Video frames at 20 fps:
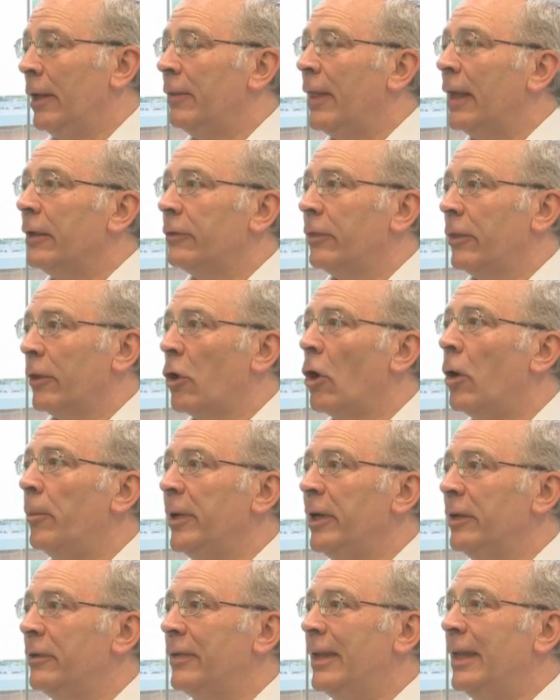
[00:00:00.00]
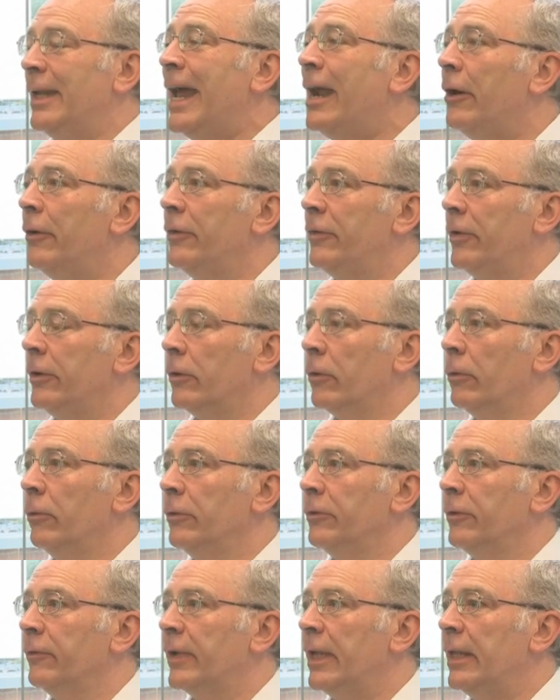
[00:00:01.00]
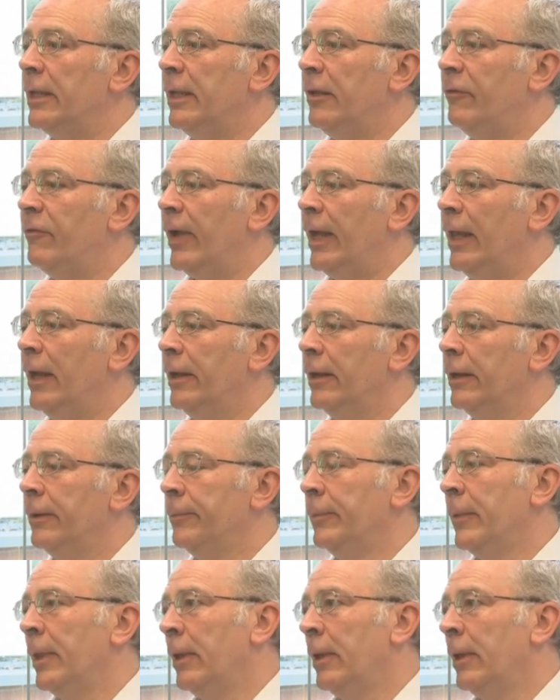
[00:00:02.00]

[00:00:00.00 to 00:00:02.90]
That's the commonest inherited cause of kidney failure.